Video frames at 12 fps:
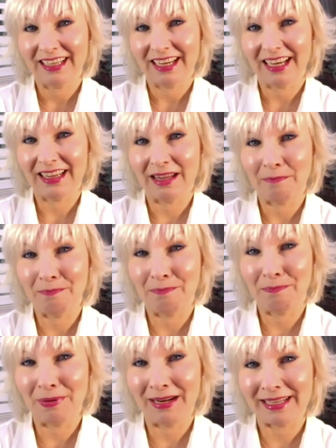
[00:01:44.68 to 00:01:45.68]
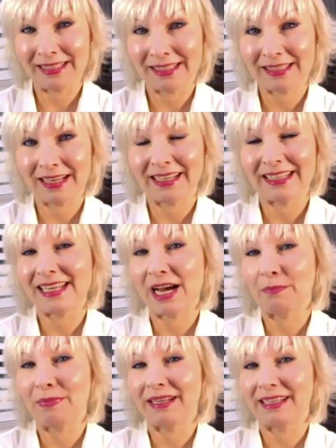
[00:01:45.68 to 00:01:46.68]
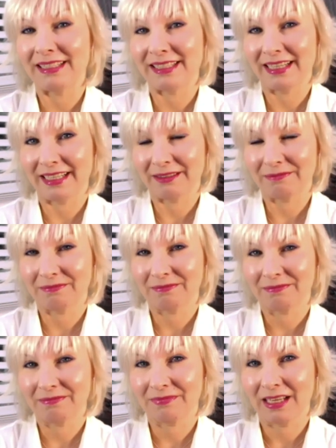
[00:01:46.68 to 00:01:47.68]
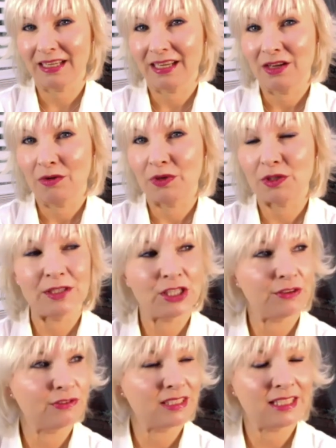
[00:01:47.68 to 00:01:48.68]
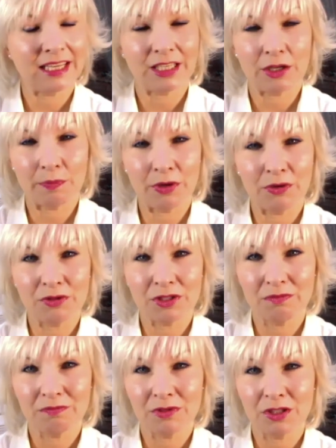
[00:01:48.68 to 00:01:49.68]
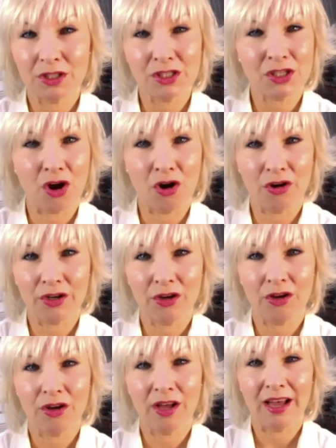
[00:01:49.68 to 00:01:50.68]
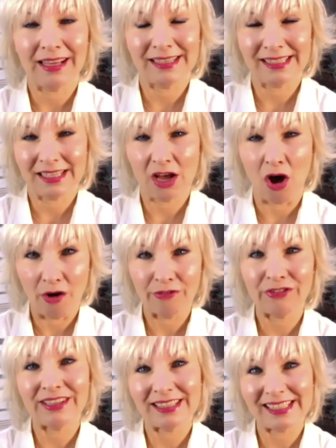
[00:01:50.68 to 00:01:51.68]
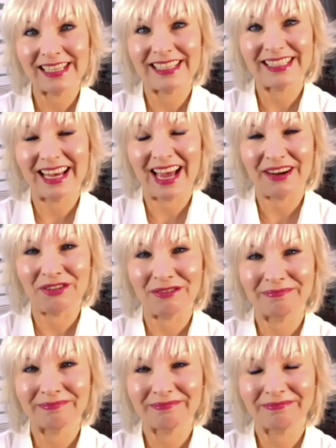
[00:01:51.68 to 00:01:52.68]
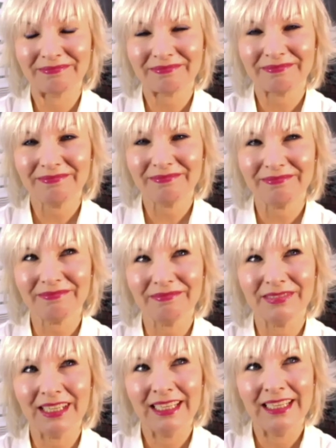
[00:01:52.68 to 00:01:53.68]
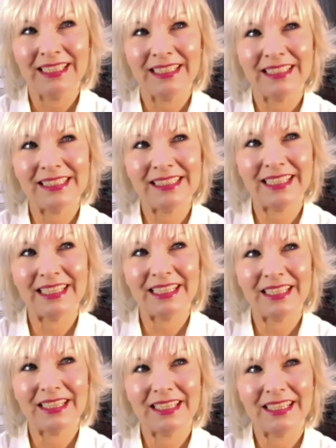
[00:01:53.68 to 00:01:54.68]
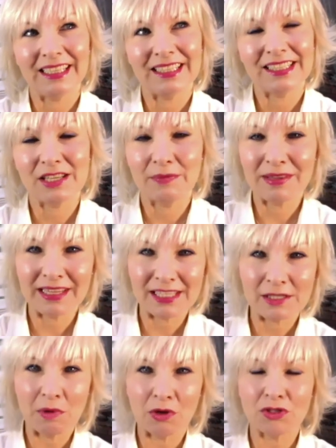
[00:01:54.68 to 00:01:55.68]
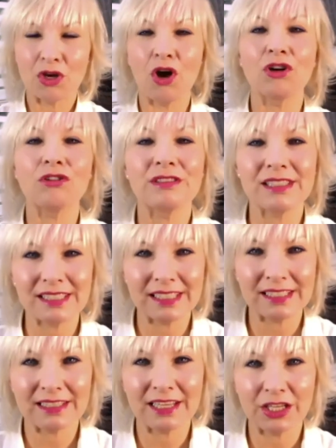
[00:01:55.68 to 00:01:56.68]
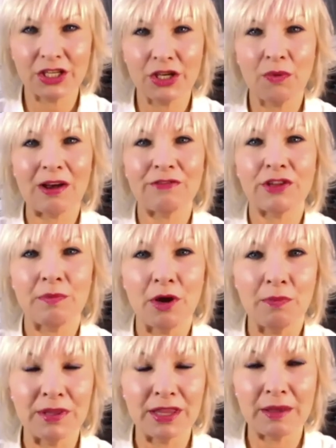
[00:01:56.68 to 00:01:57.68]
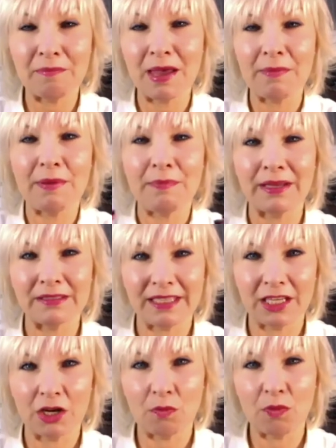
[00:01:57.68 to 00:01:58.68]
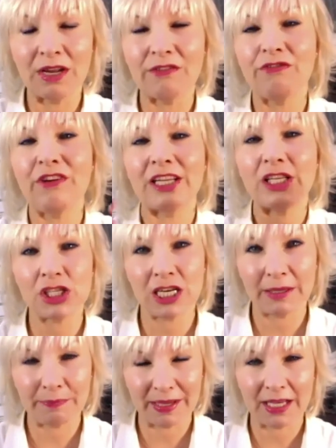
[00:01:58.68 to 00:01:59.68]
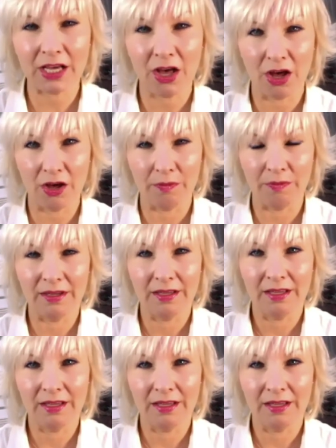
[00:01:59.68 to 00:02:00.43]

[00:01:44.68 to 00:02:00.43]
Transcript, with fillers: and the blister is now bleeding, which means you have to take your boot, your sock off and sit down. You see, some of these small tolerances that you have at the moment that may be building up will eventually become